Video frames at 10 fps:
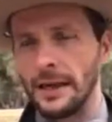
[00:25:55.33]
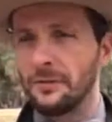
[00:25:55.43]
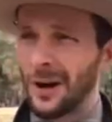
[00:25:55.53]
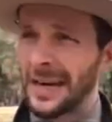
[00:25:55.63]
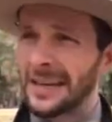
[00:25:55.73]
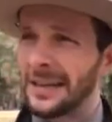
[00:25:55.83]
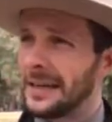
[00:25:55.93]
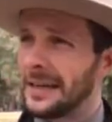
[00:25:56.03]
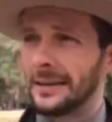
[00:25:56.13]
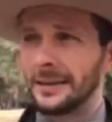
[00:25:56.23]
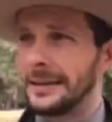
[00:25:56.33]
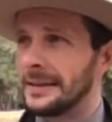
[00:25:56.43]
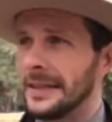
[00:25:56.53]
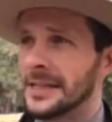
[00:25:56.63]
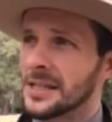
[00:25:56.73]
And frankly,
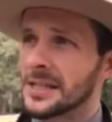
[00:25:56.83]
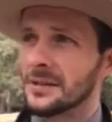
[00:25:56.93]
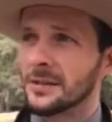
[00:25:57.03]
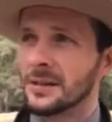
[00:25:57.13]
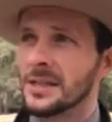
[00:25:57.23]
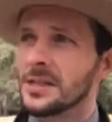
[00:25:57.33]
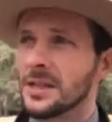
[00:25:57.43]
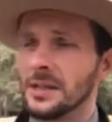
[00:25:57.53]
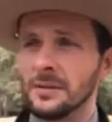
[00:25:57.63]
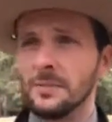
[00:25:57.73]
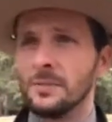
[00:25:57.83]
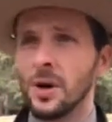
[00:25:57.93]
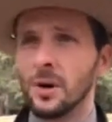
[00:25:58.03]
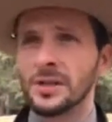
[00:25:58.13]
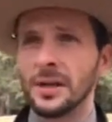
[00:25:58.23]
this is the
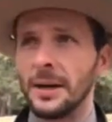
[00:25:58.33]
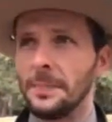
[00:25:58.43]
most